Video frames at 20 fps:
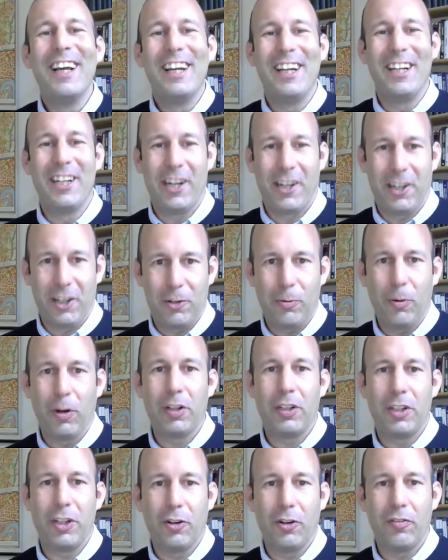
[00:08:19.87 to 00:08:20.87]
in air
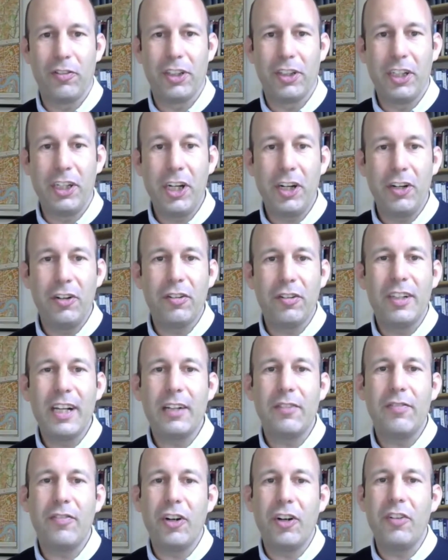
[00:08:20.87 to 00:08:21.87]
quality over the years,
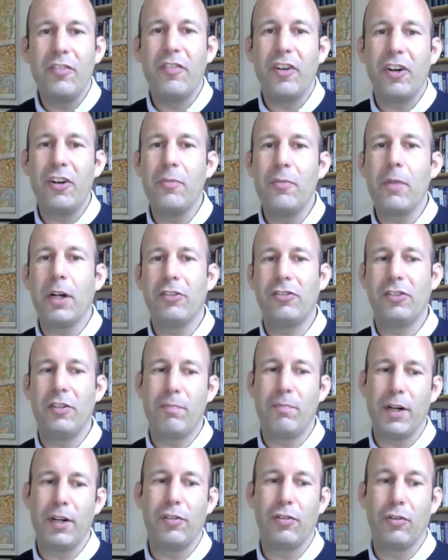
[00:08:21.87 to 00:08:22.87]
that very, very much
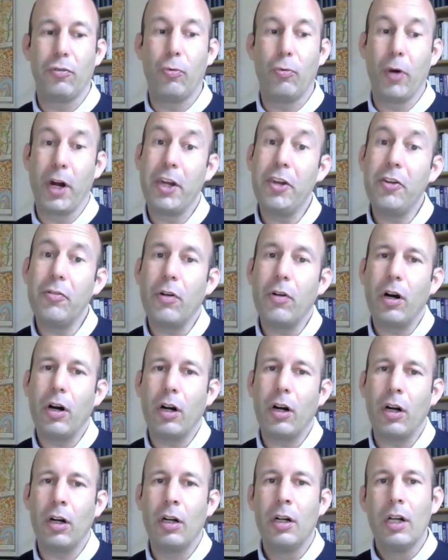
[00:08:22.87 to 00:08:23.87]
depends on where you
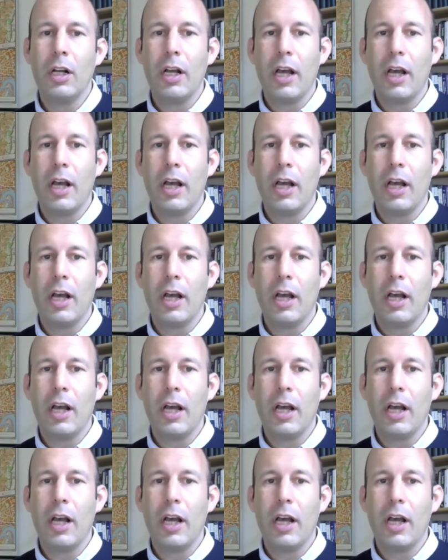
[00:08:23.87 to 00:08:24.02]
are